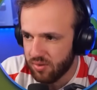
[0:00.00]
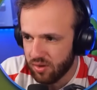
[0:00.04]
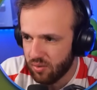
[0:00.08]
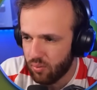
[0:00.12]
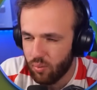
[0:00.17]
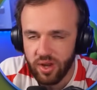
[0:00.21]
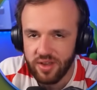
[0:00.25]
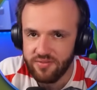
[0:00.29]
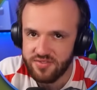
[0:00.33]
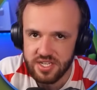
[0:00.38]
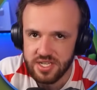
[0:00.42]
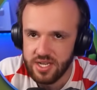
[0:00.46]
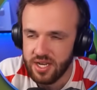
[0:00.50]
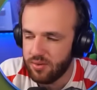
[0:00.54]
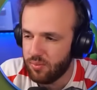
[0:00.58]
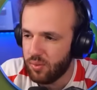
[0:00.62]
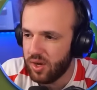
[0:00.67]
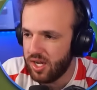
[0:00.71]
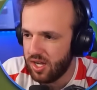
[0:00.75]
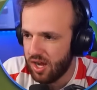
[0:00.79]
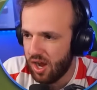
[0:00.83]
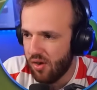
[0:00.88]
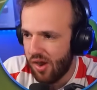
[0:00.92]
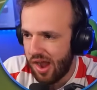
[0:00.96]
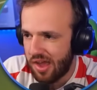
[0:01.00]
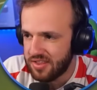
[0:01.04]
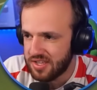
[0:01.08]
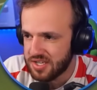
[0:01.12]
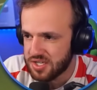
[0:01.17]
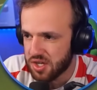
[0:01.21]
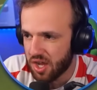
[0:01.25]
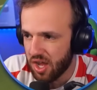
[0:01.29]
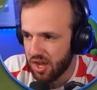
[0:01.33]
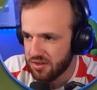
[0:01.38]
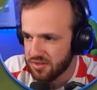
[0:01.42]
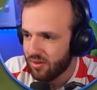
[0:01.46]
We've, se- we know how this
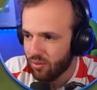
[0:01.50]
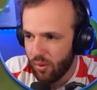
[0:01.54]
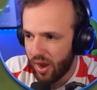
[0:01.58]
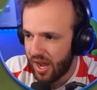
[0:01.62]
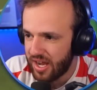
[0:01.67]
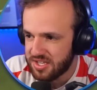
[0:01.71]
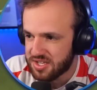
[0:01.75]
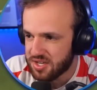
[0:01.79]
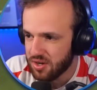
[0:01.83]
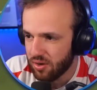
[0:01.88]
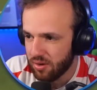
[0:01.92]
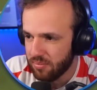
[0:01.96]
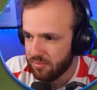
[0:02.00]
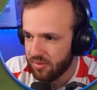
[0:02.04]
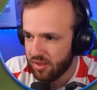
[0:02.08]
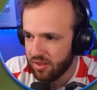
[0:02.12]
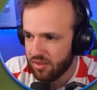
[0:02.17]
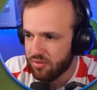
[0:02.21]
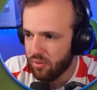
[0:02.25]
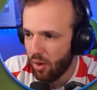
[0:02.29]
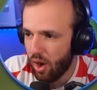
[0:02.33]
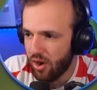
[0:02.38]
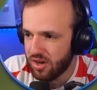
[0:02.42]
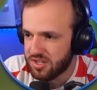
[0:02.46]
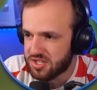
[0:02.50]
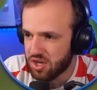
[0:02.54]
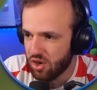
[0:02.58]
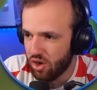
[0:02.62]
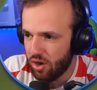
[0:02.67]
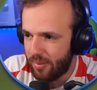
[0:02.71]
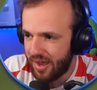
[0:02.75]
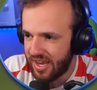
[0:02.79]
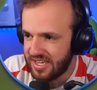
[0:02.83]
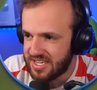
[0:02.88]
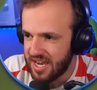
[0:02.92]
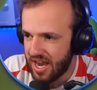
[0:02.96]
goes. Right to him. Throw it to
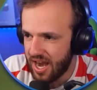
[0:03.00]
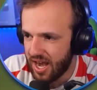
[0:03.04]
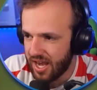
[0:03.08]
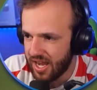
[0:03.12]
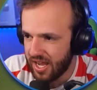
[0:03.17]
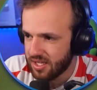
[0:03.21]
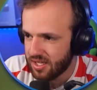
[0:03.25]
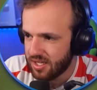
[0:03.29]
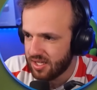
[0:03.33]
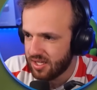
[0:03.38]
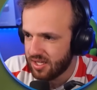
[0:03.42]
him. I dare you.